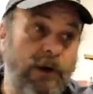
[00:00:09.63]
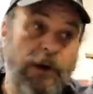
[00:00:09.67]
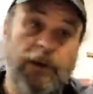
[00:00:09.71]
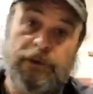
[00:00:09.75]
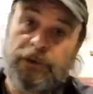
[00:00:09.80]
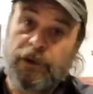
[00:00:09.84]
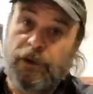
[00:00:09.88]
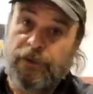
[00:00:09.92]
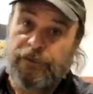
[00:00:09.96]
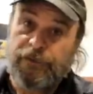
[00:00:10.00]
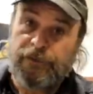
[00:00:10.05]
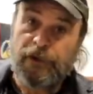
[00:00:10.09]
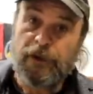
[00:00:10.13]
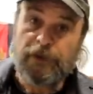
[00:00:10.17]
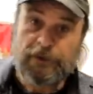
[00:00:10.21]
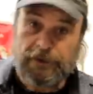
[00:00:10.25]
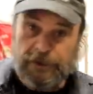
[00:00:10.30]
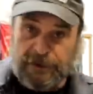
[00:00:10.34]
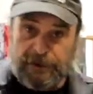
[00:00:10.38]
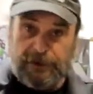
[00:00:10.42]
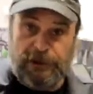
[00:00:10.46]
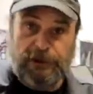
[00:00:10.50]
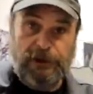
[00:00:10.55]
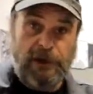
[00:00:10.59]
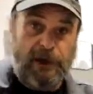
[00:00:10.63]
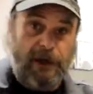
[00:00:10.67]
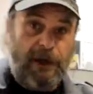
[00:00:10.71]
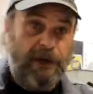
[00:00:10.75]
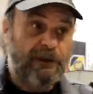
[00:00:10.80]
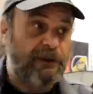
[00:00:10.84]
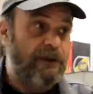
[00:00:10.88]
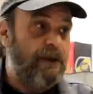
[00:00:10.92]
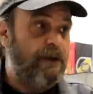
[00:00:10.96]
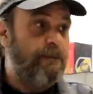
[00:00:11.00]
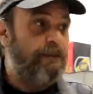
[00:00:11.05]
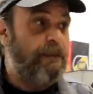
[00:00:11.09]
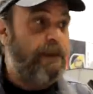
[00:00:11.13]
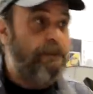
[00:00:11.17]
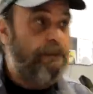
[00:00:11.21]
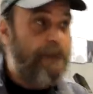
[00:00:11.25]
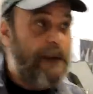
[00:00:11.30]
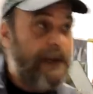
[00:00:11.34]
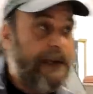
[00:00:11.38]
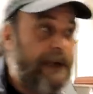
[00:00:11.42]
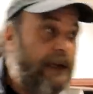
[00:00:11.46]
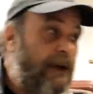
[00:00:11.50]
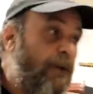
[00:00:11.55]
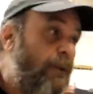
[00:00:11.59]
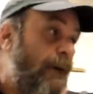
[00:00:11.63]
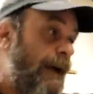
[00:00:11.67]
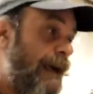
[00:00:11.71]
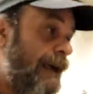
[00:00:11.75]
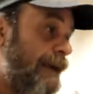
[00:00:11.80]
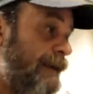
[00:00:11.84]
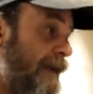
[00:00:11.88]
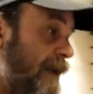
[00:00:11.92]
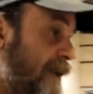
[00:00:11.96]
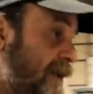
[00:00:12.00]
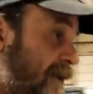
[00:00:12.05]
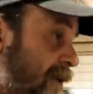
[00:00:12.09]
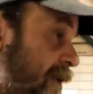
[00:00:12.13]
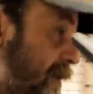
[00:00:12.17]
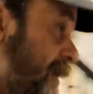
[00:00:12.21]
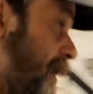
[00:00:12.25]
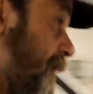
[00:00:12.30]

So the first is the charger. I've been picking away at this